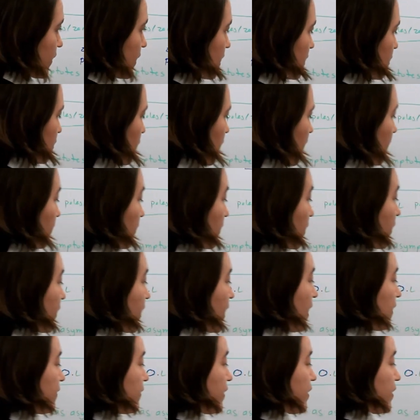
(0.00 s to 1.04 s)
from this point and we're
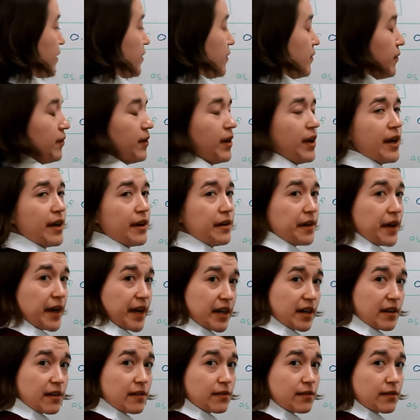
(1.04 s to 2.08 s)
going off into
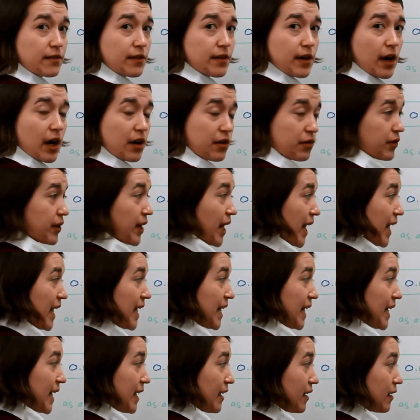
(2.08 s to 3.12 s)
negative
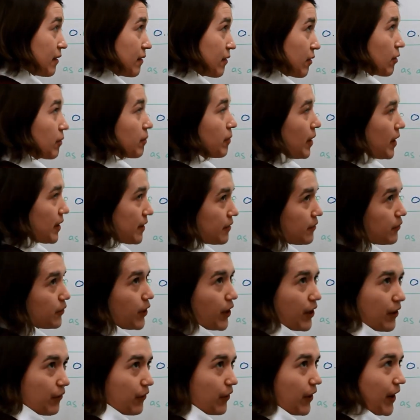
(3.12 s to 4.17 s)
180 or positive
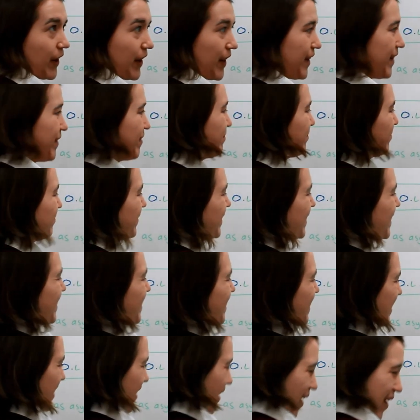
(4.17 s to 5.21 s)
180
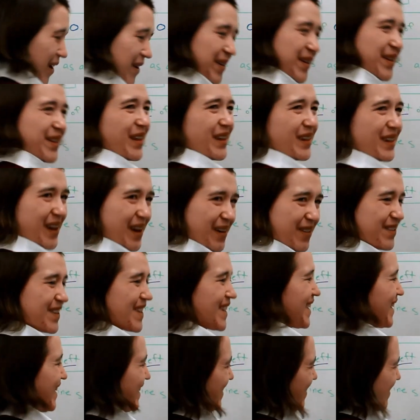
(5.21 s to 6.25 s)
into the
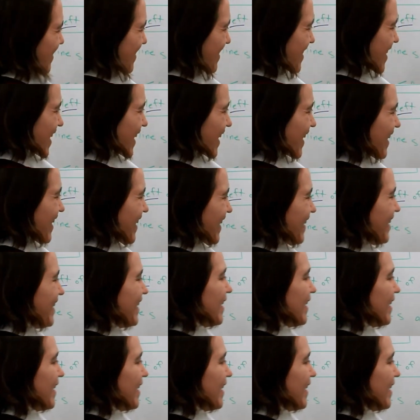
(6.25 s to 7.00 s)
left side.